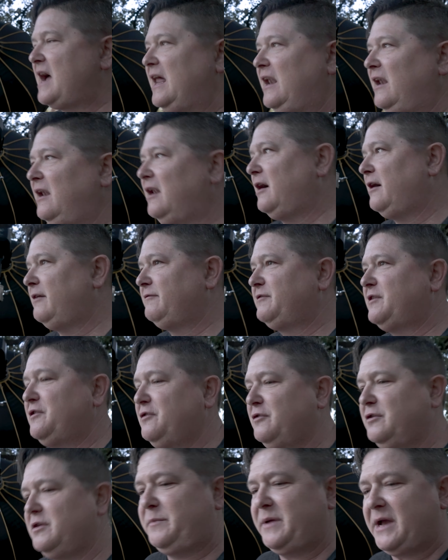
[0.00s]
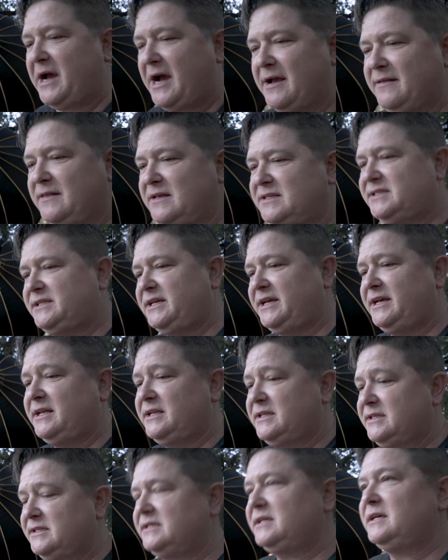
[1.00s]
I love to do the behind the
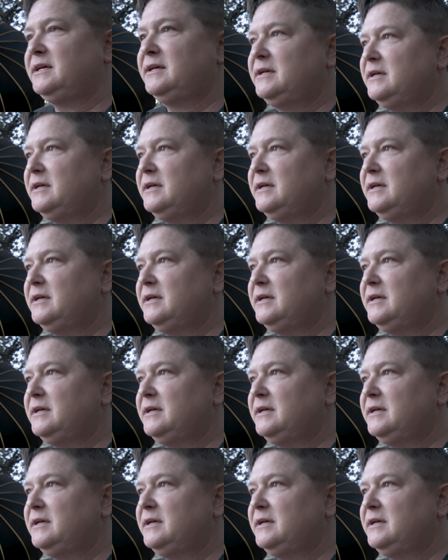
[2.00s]
scenes.